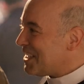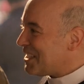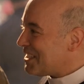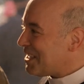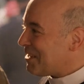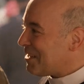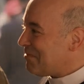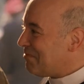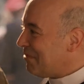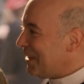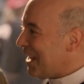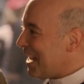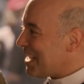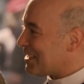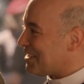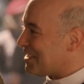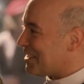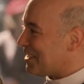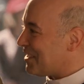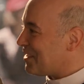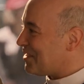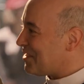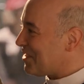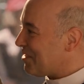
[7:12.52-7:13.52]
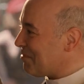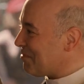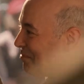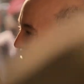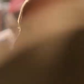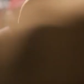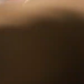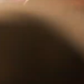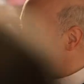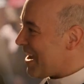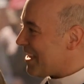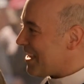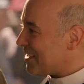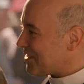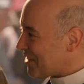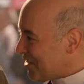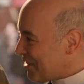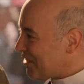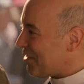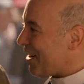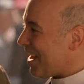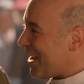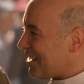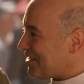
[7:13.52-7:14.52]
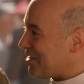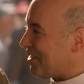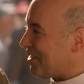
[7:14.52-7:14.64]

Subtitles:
always wanted, and he hates selling